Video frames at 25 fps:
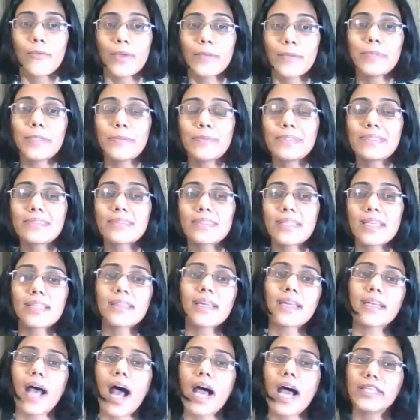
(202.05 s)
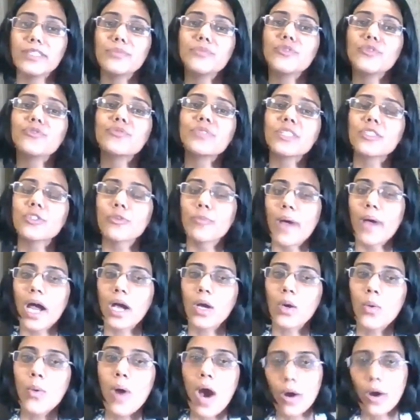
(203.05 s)
When people say that I am using
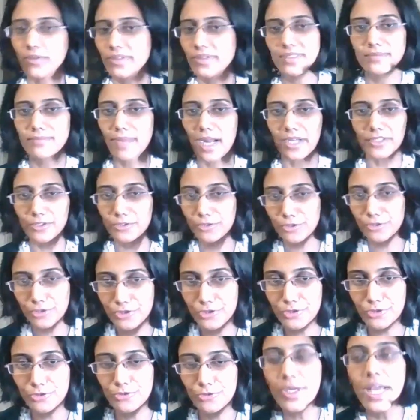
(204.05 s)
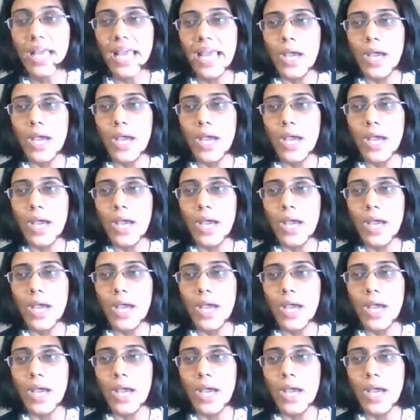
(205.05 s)
tobacco, how does it matter to you?